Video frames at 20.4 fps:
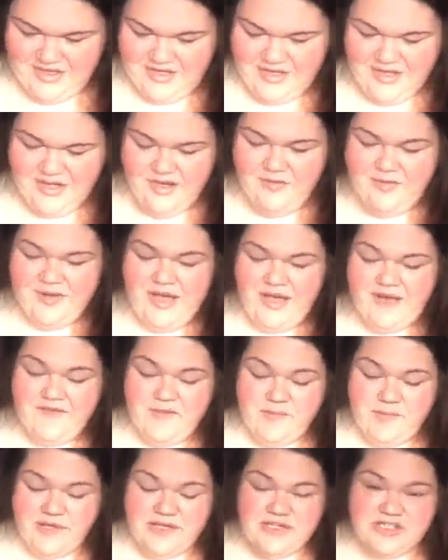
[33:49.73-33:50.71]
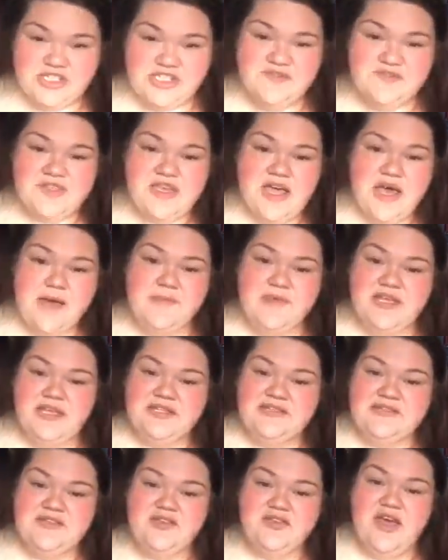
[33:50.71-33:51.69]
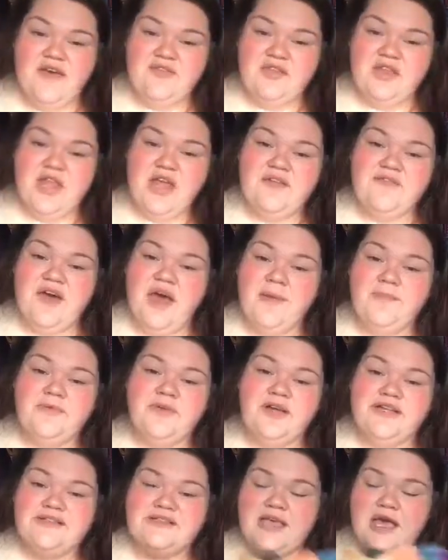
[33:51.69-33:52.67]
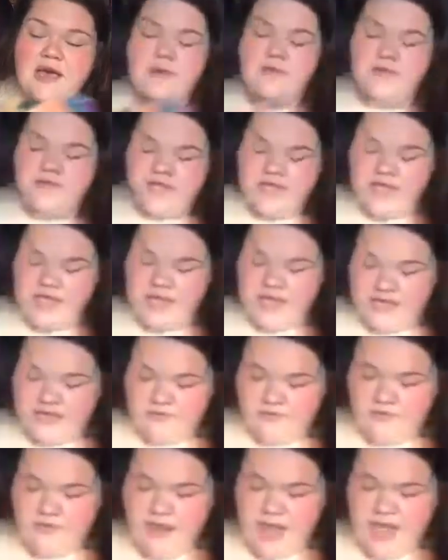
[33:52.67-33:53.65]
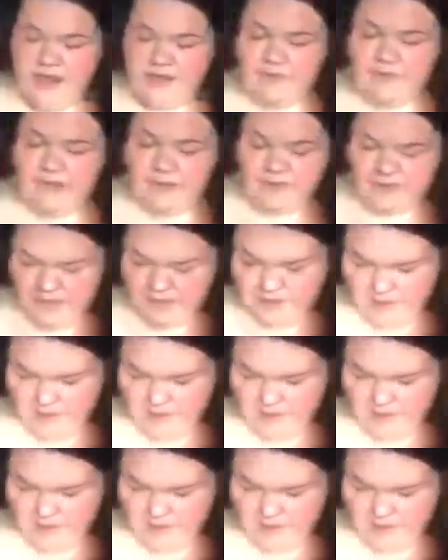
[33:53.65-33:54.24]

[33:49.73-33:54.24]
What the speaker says: We have a big shift coming, and so you have a lot of upgrades coming in, and what I'm hearing